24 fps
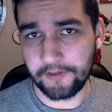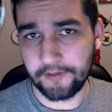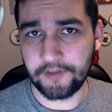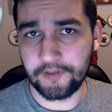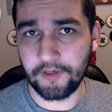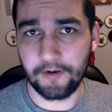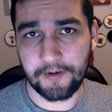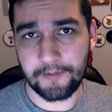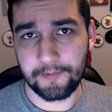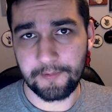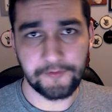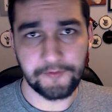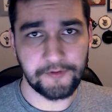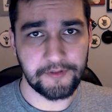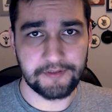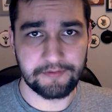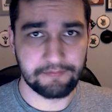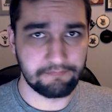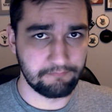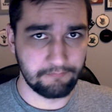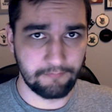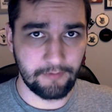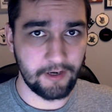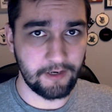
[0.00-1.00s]
to talk about
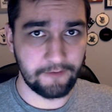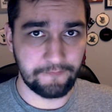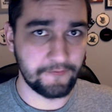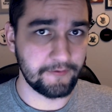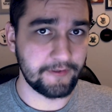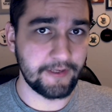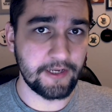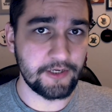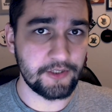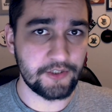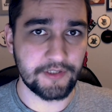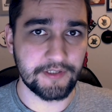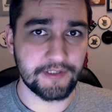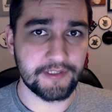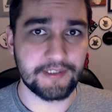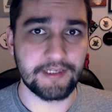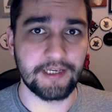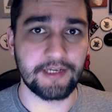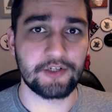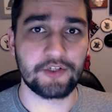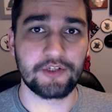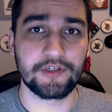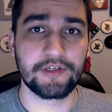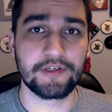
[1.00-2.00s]
this modification
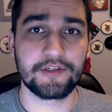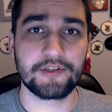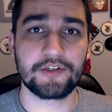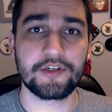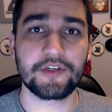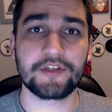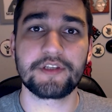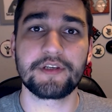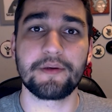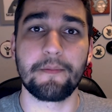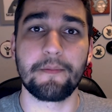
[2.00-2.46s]
section is just to